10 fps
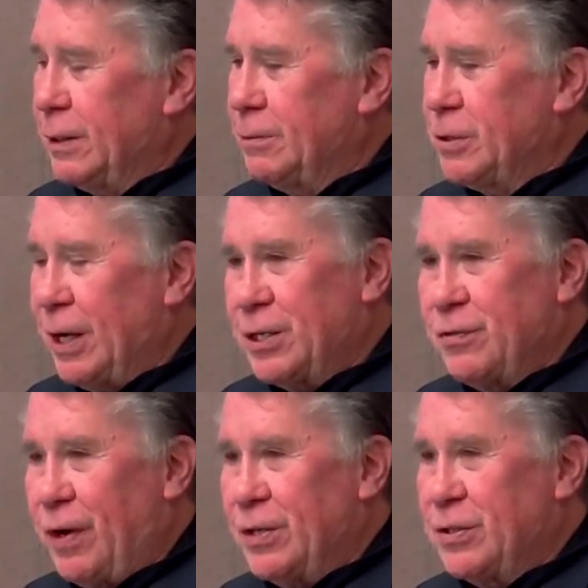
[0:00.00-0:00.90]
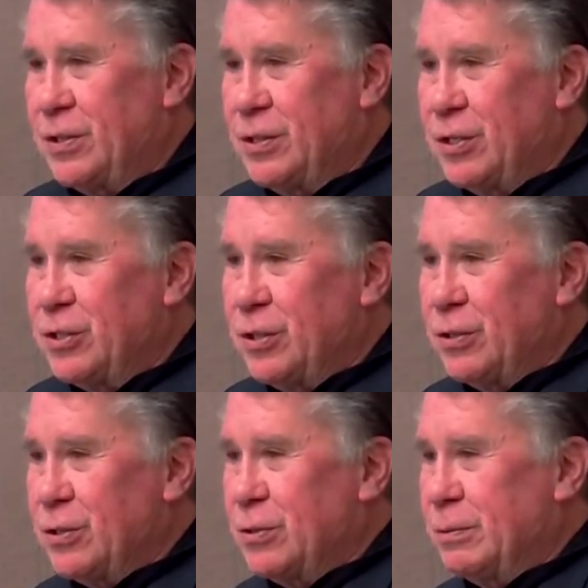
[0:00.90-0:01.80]
satisfy its
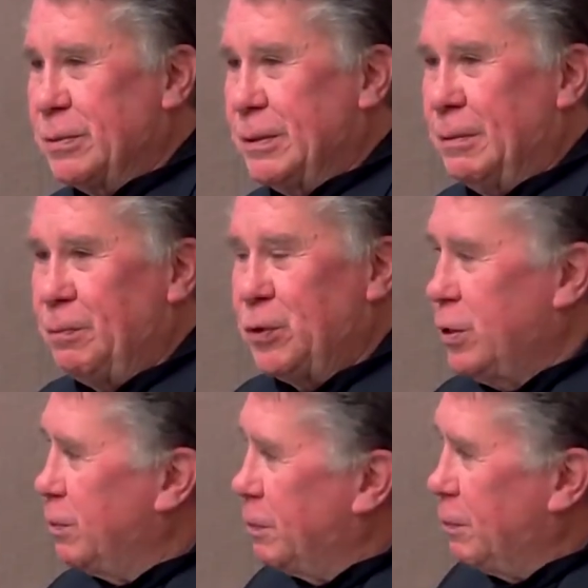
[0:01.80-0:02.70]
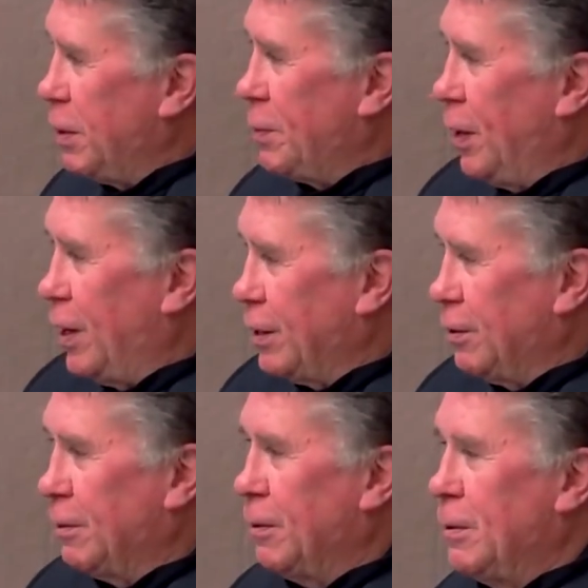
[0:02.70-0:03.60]
existence to people like
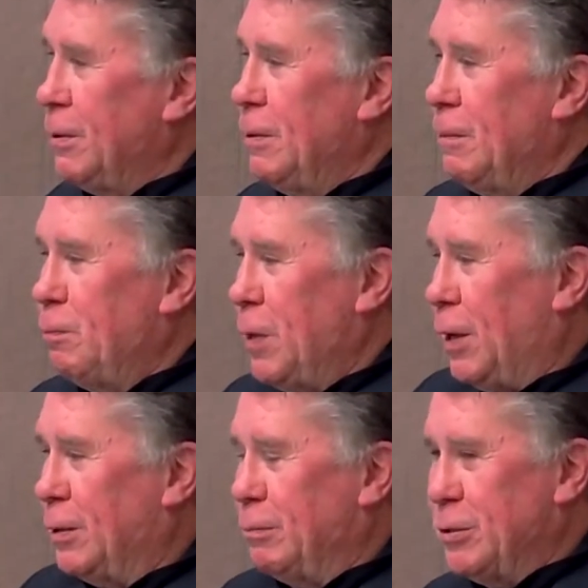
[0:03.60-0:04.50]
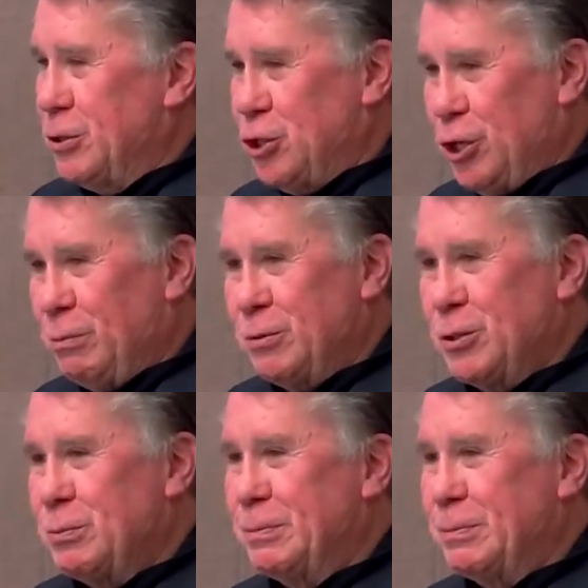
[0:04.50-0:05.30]
Ms. James?